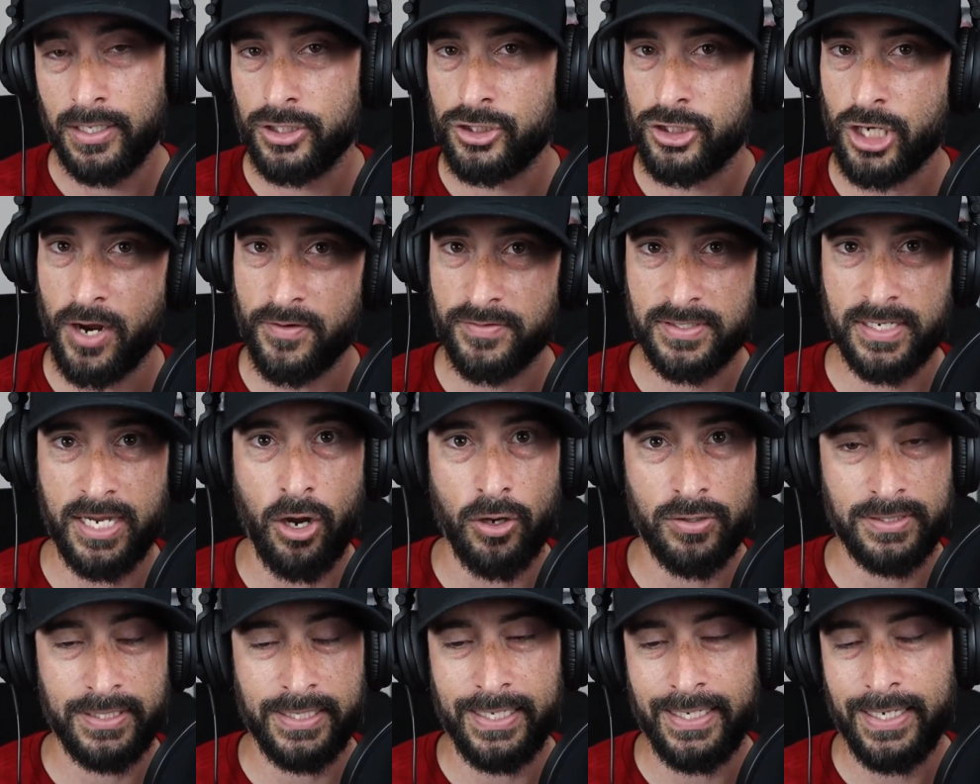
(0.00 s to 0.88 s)
Travis
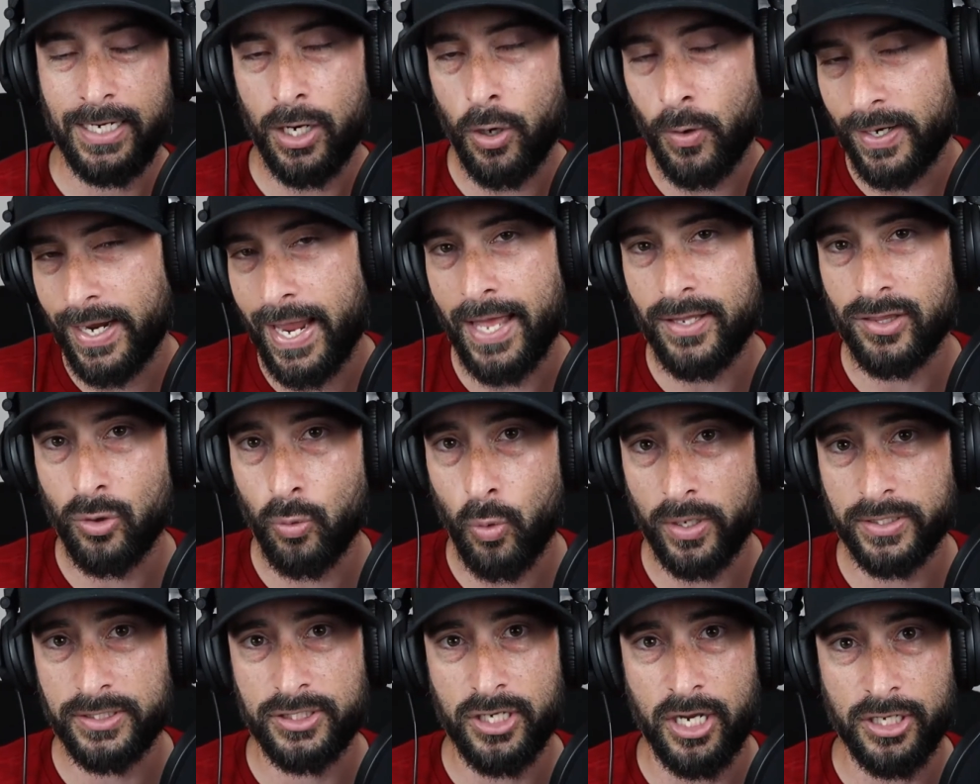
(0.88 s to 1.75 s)
Kelce, he only had the
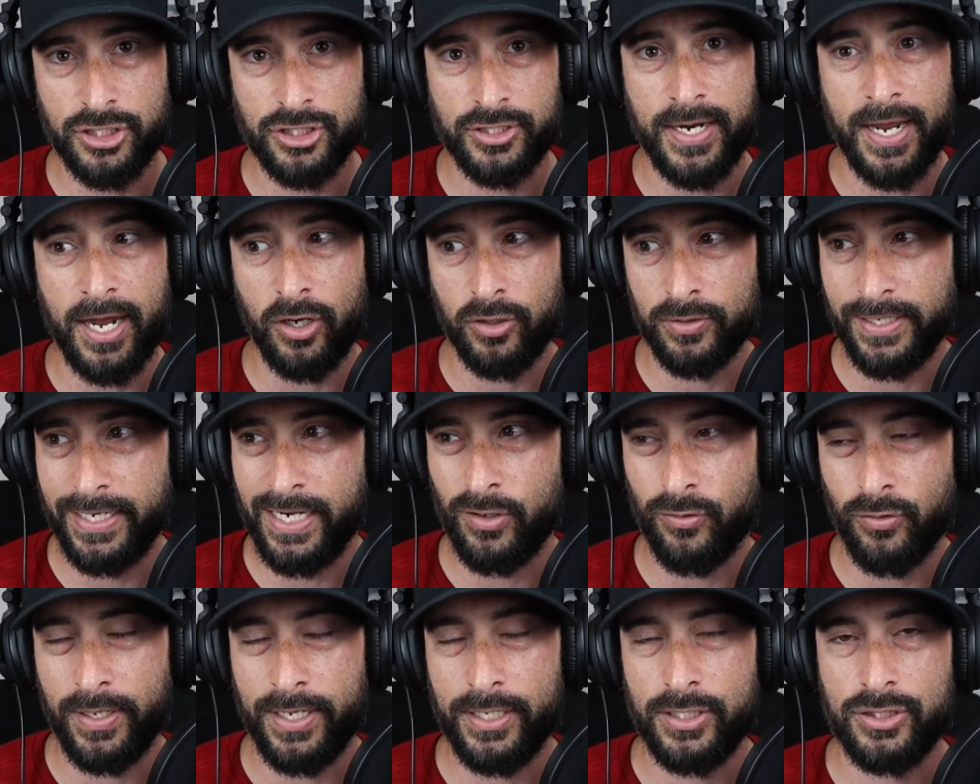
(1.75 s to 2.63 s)
1 touchdown. He
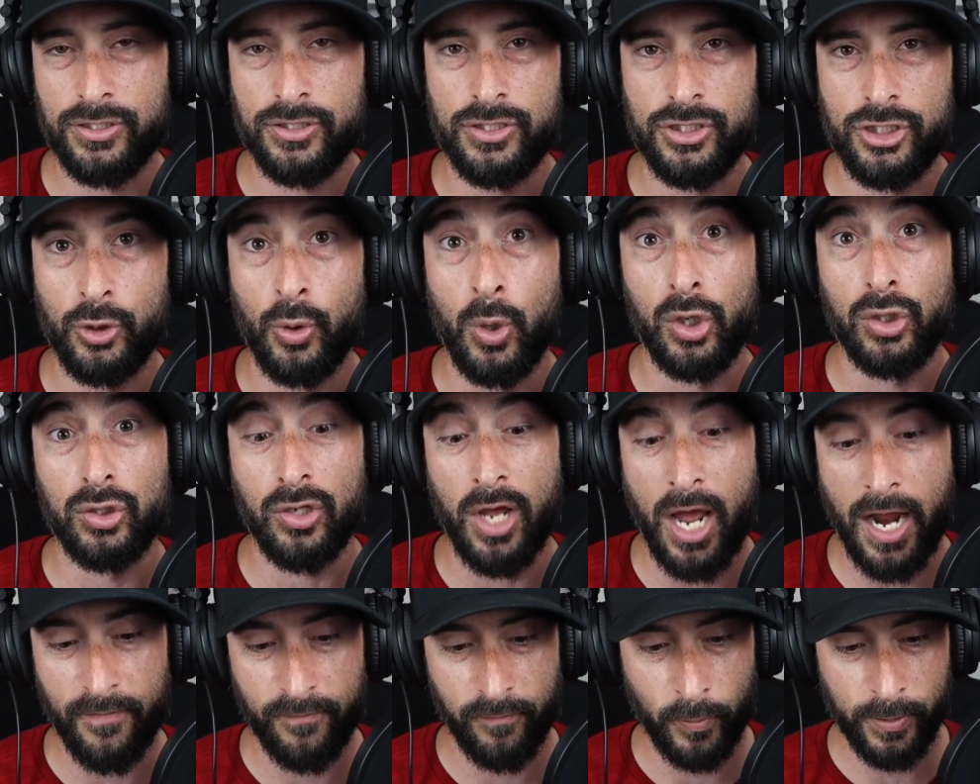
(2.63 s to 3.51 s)
didn't really do a
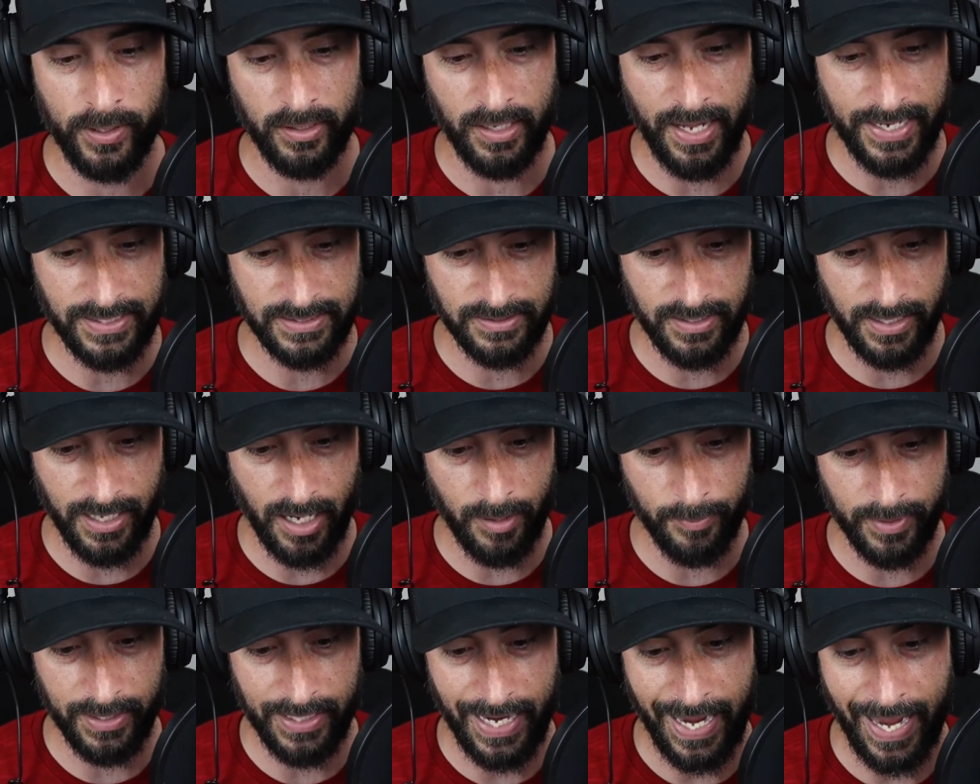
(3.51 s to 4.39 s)
lot for you last night.
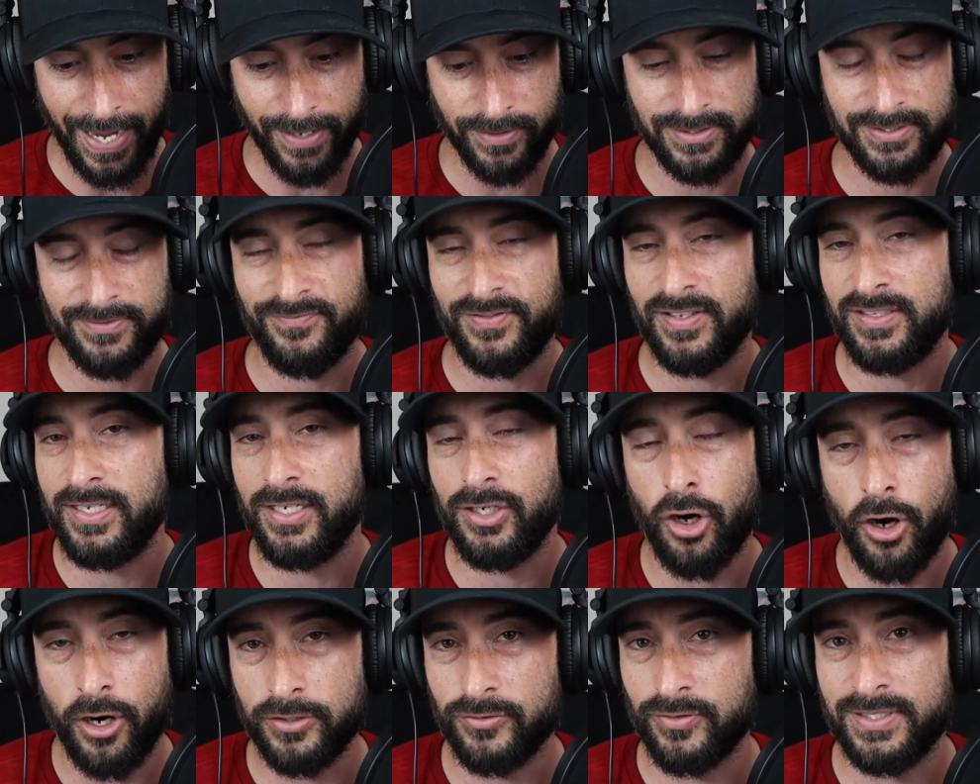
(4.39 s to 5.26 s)
I mean, he had 50
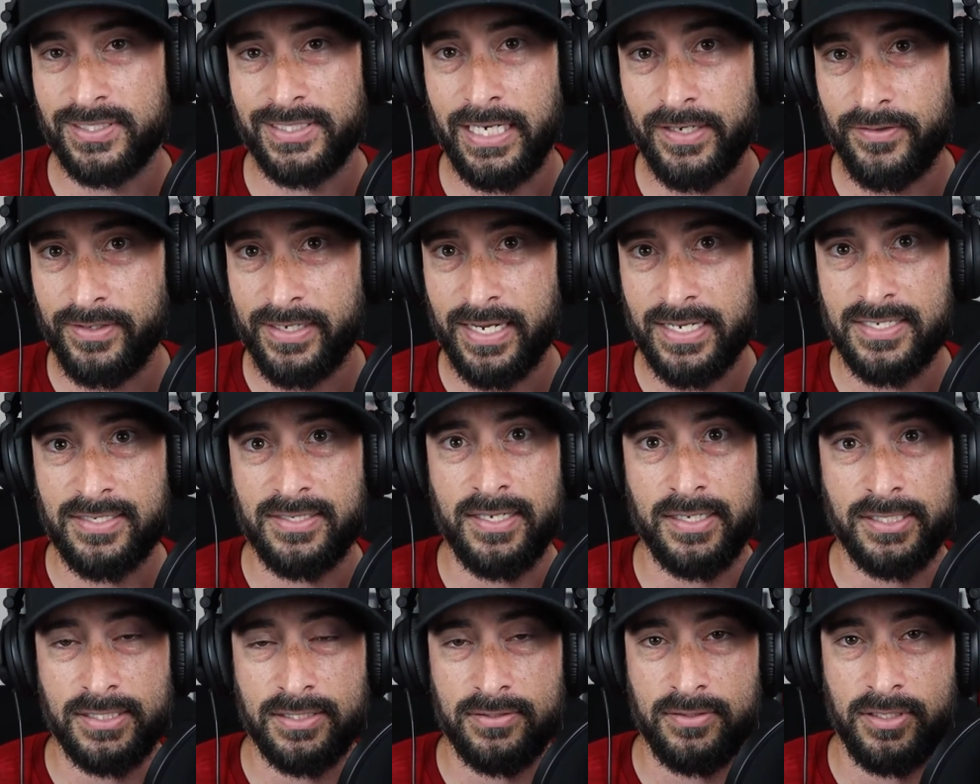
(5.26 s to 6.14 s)
yards receiving. He had
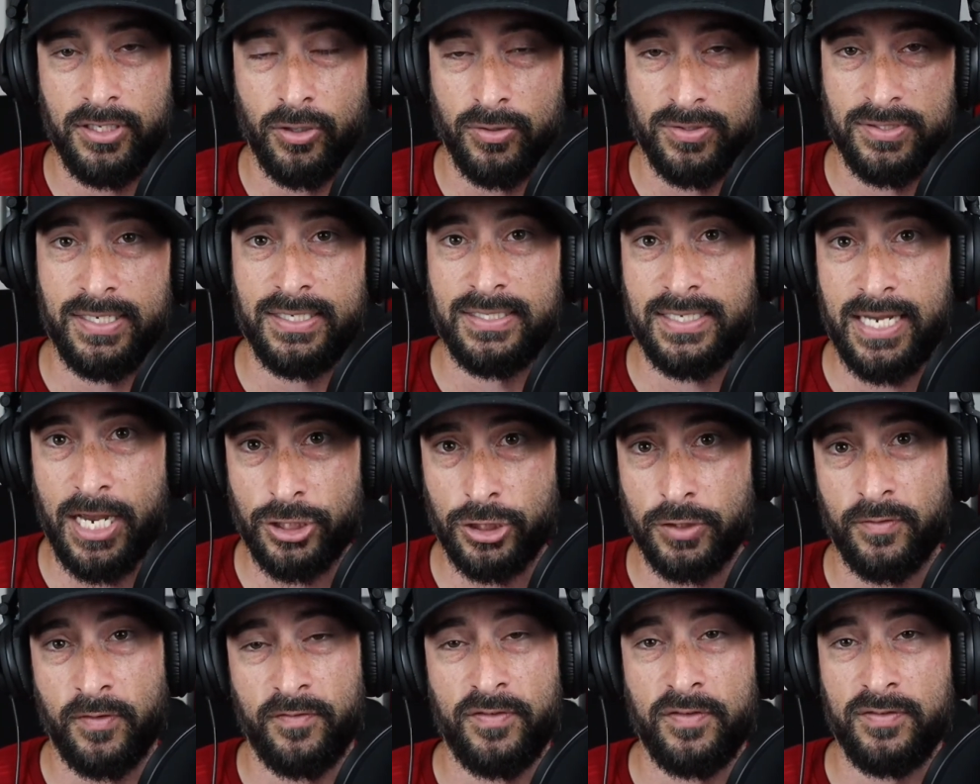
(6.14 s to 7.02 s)
6
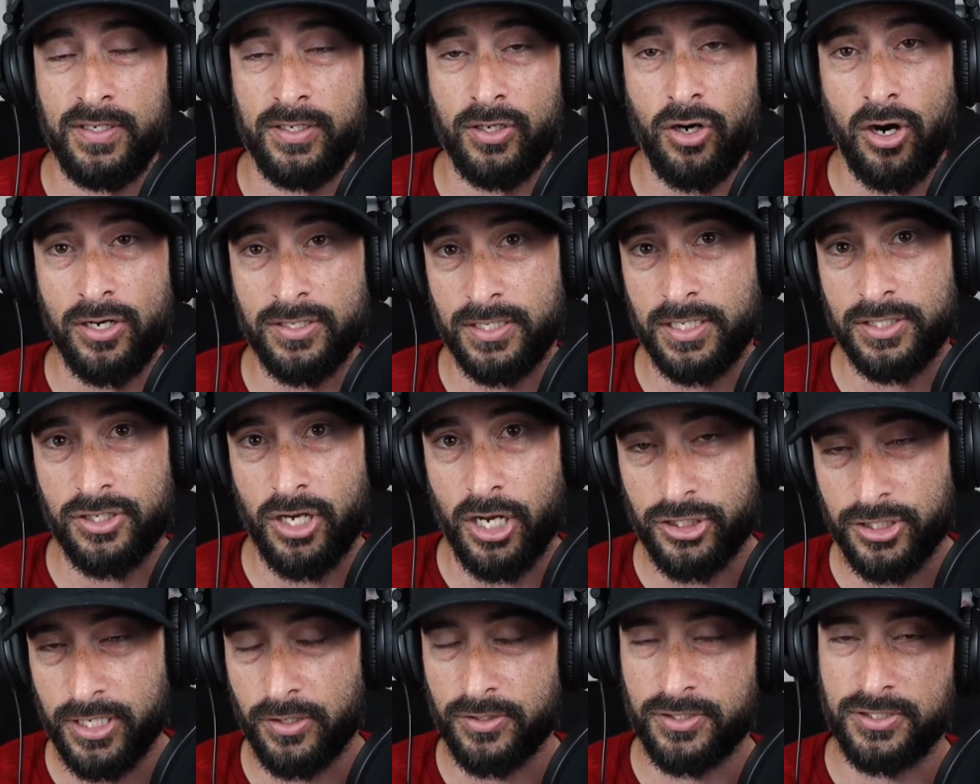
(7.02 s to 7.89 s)
catches for 50 yards and a
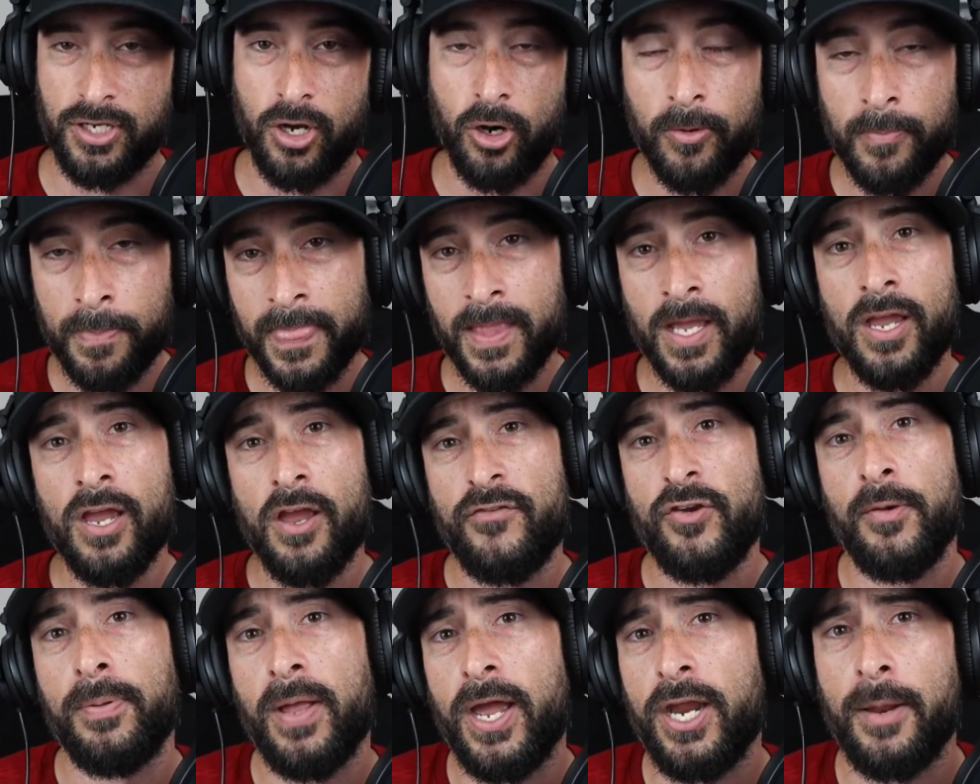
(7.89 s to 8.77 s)
touchdown. So
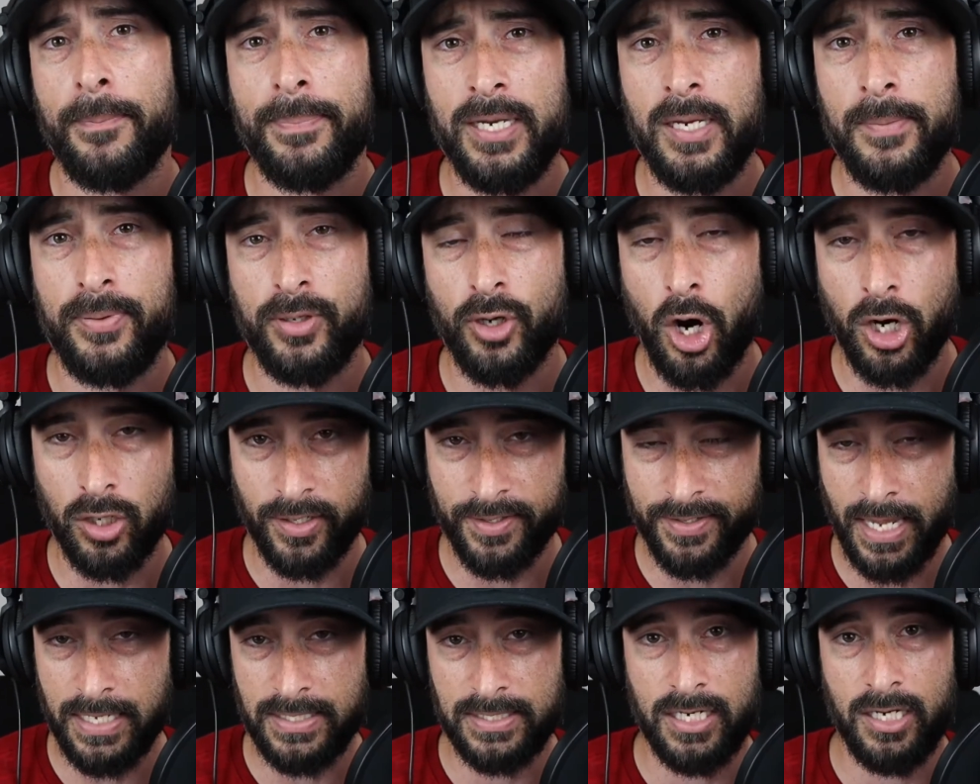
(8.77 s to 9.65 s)
if you play in a PPR
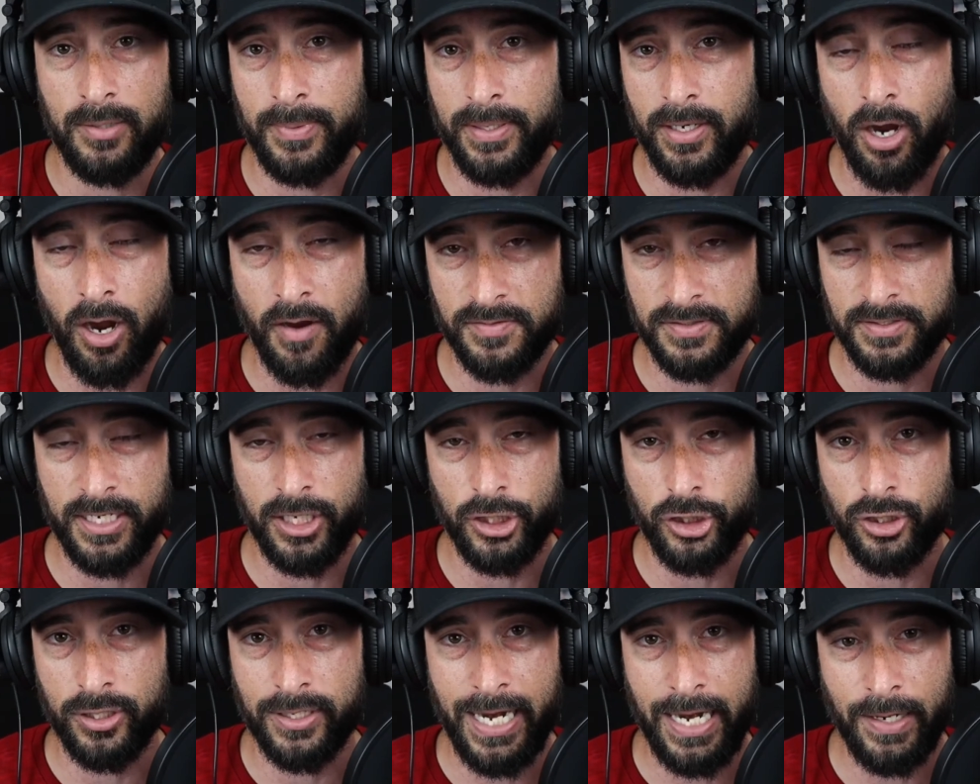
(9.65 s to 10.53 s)
league, that's going to be obviously a
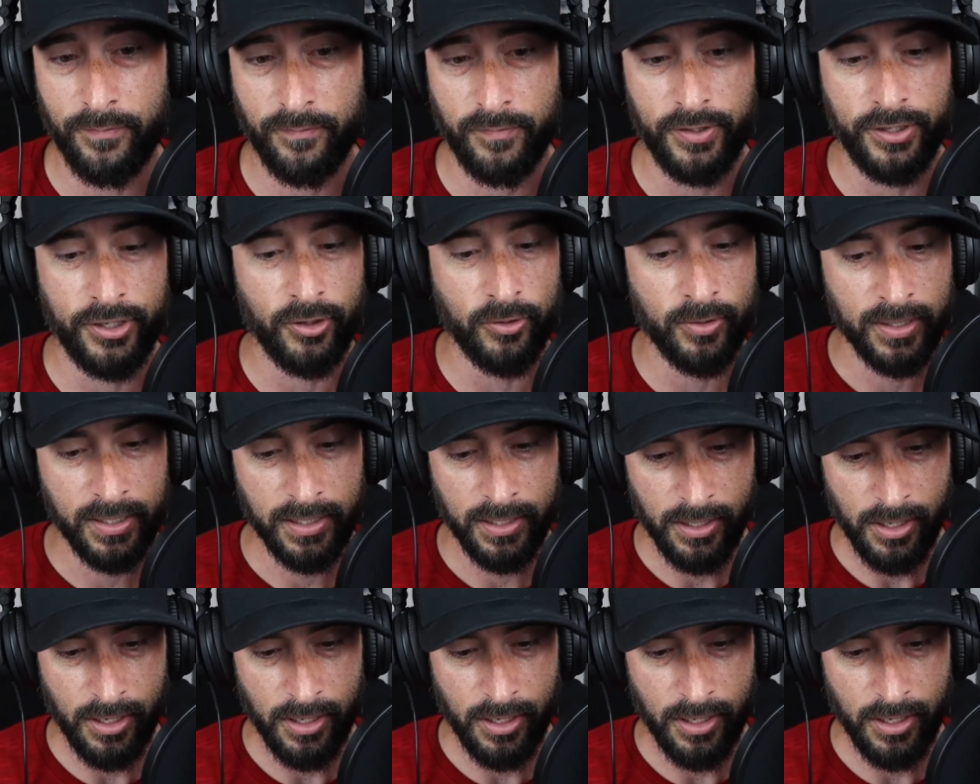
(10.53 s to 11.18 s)
good game for you.